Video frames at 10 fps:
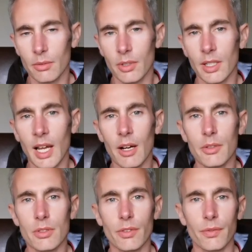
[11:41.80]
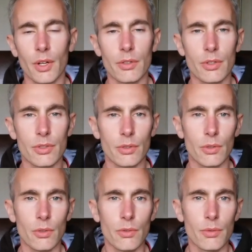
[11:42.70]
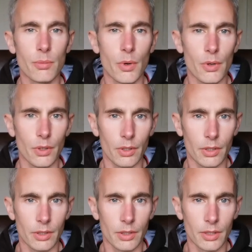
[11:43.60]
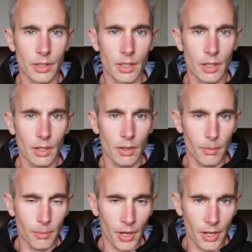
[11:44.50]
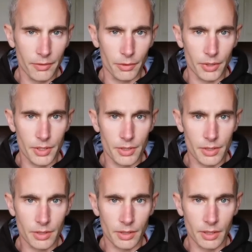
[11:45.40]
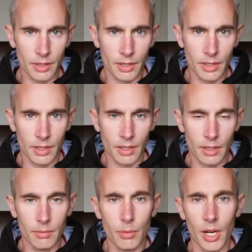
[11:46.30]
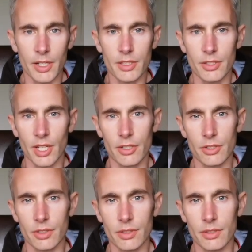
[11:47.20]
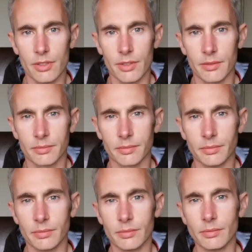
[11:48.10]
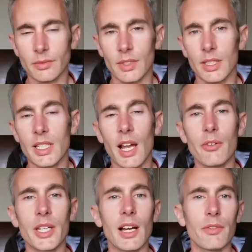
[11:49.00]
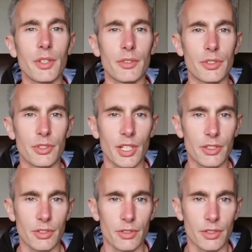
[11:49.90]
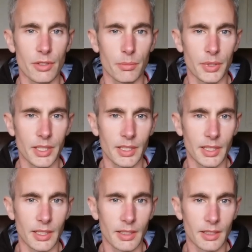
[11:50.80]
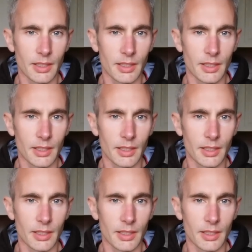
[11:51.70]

will allow you to focus all the more on my voice and my suggestions, and carry out those suggestions completely.